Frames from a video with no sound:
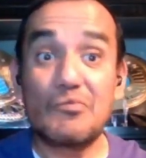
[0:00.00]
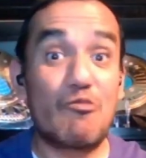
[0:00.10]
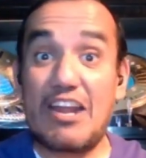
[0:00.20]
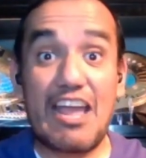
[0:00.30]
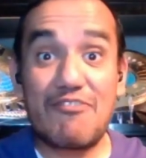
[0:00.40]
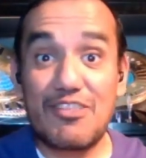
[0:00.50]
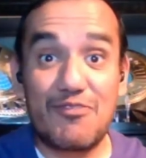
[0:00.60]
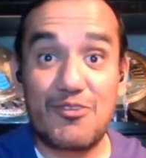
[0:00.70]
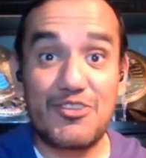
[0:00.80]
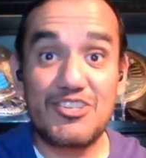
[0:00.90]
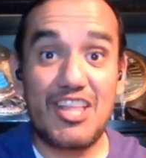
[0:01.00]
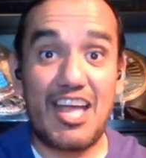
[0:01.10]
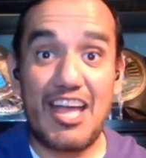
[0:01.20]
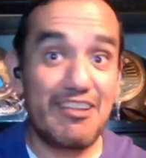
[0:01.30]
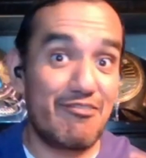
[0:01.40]
right after the 4th of
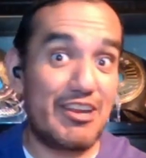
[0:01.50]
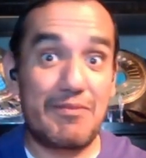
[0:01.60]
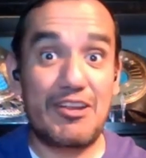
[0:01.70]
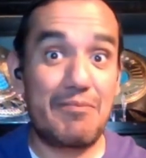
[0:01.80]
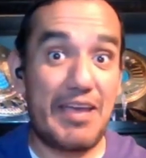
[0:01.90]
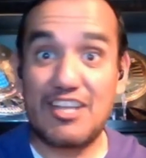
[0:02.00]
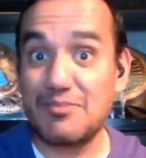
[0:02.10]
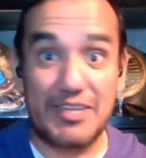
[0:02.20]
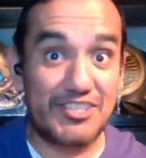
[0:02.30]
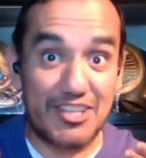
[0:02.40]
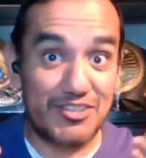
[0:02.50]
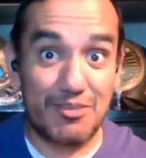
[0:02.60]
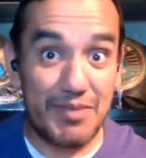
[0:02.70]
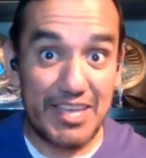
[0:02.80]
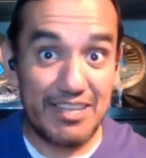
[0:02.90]
July, Great American Bash, makes sense to
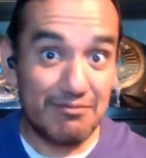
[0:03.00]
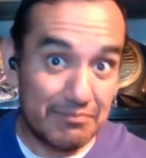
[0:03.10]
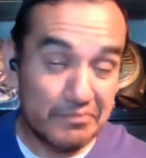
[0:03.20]
me.